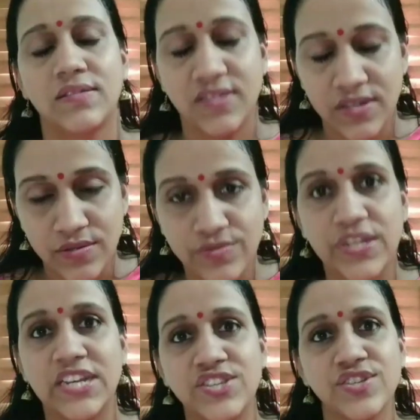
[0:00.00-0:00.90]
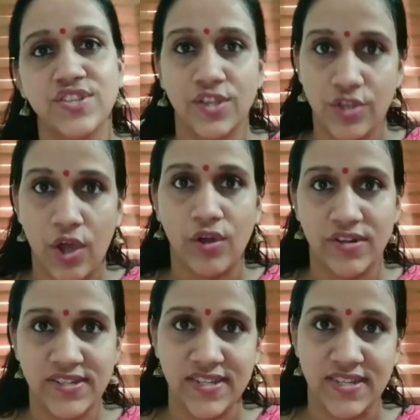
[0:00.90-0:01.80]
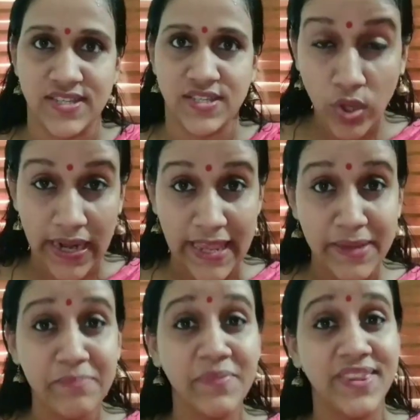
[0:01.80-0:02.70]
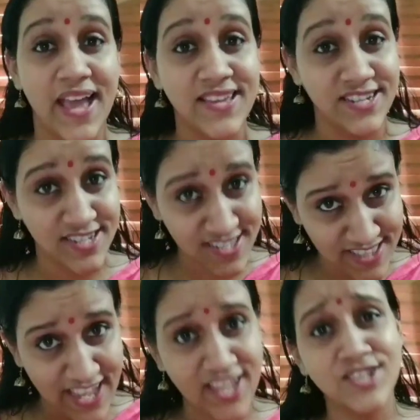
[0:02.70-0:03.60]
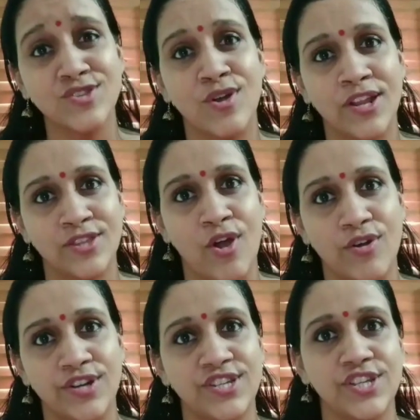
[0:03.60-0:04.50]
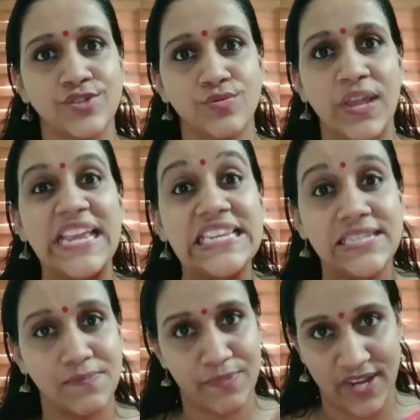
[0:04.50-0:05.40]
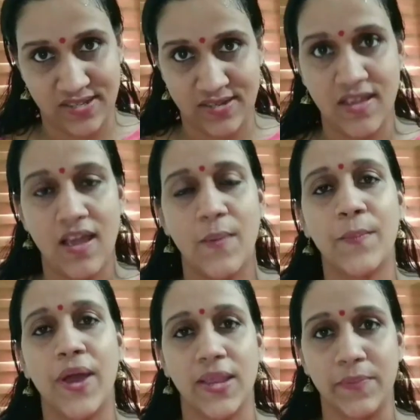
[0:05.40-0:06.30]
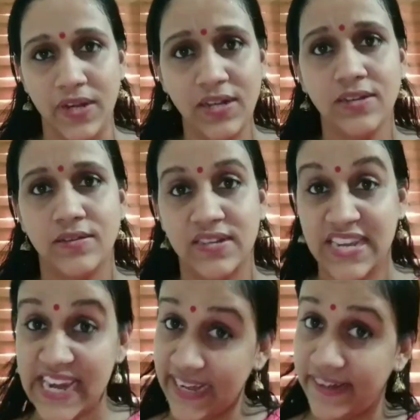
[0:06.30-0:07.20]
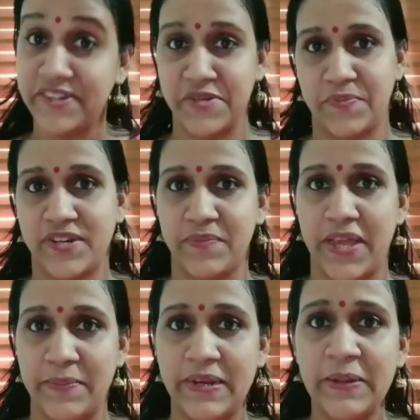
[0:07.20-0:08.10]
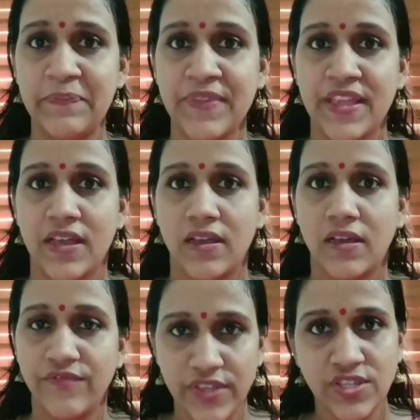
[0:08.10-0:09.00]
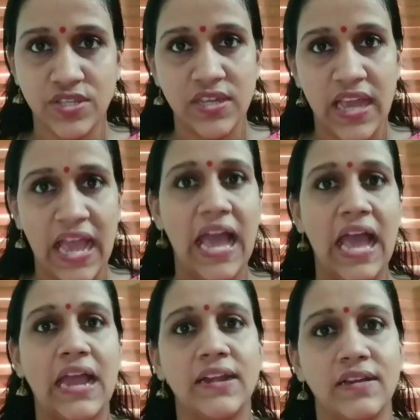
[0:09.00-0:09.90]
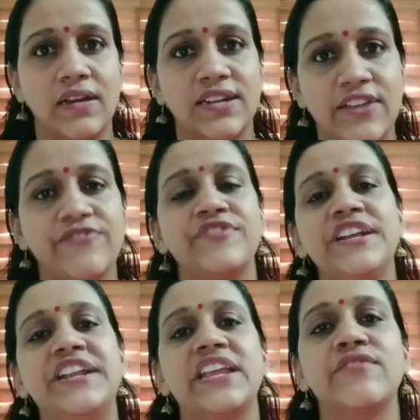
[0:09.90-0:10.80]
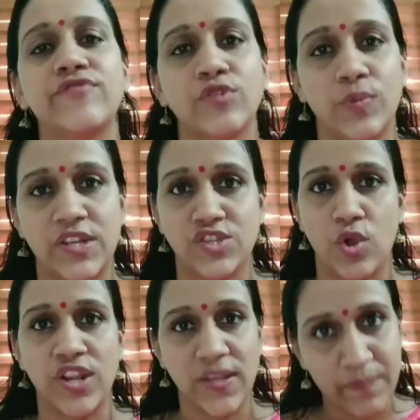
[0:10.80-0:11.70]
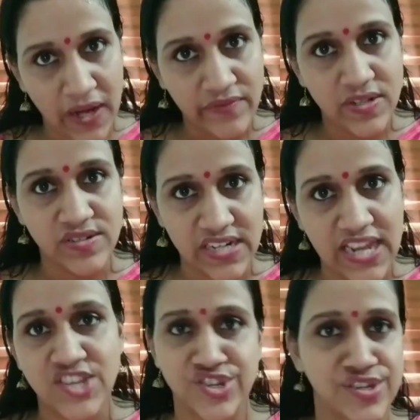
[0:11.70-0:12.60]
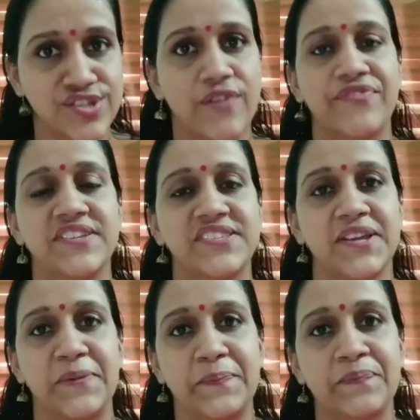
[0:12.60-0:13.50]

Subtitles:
the religious authorities who claimed that it is their sole authority to interpret Bible, read and interpret Bible, which had a definite influence on the power relations of the time.